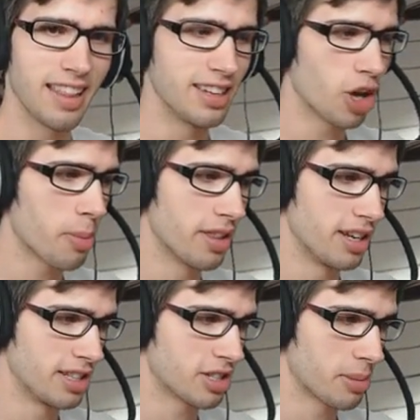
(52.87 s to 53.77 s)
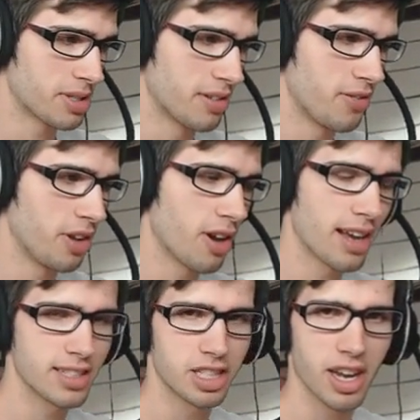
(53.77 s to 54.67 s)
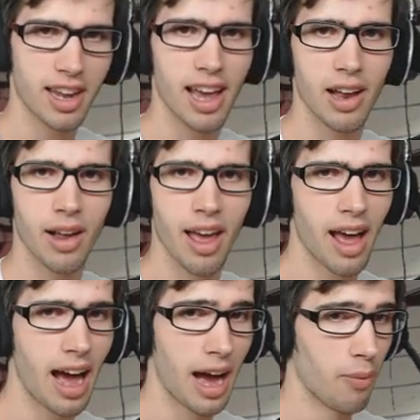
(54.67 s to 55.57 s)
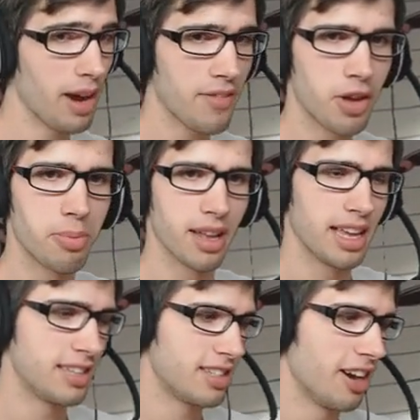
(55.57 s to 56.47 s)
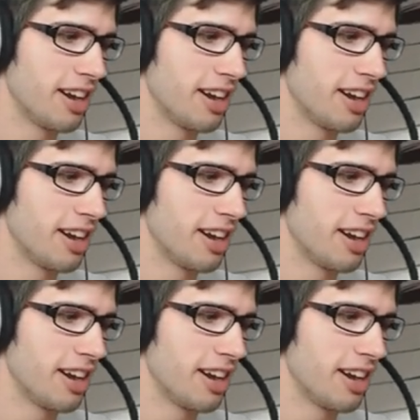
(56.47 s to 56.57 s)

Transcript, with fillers: in the top of the description for you guys to check out uh, whenever you please.